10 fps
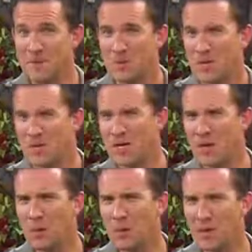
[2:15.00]
What do we
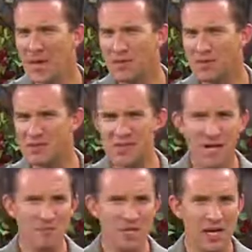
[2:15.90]
know about the
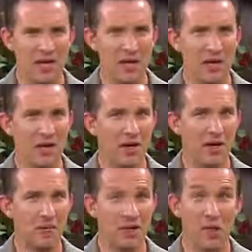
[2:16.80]
subject
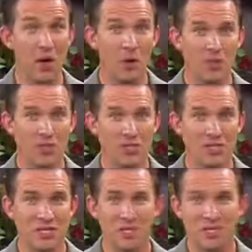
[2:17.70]
of ghosts?
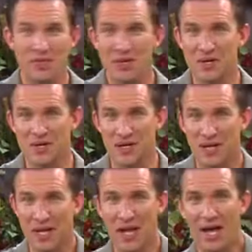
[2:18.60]
There's a
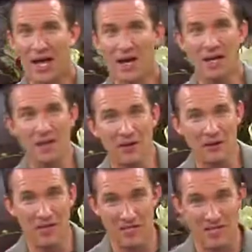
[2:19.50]
lot of
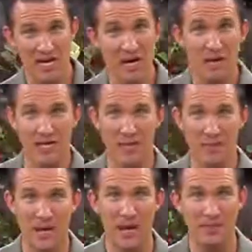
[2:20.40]
hysteria
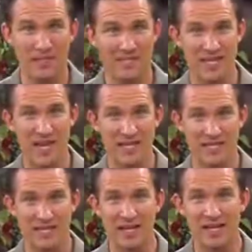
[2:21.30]
about this
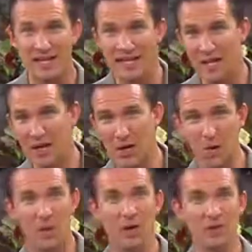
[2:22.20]
idea in our
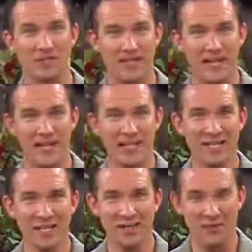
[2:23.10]
world
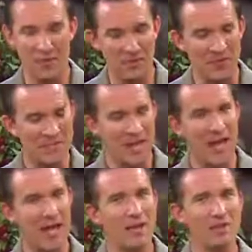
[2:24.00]
today. From the
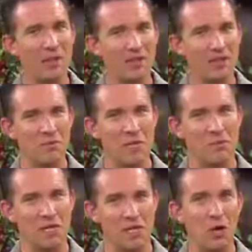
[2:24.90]
time that the
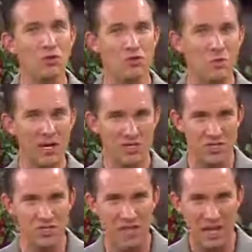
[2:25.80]
movie
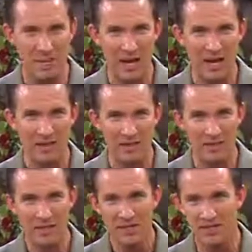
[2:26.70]
Ghostbusters came out
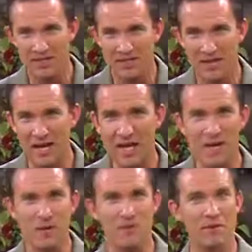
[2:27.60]
to today,
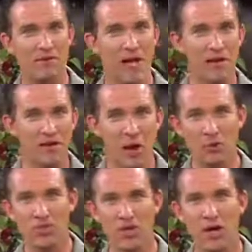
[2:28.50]
where we've got
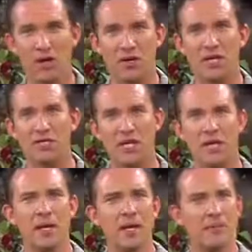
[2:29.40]
ghost hunters
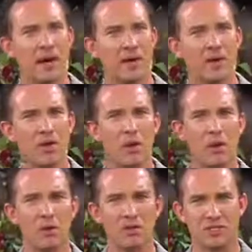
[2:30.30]
and
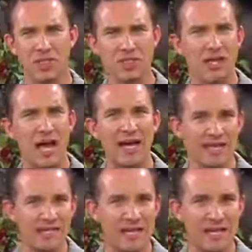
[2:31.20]
paranormal
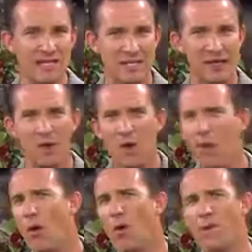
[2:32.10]
societies and
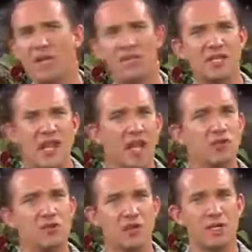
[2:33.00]
all this
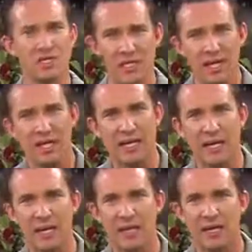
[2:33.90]
interest
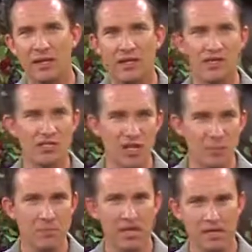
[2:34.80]
in the
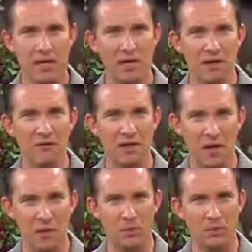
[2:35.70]
subject of
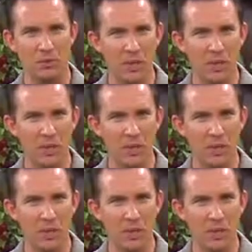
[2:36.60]
ghosts.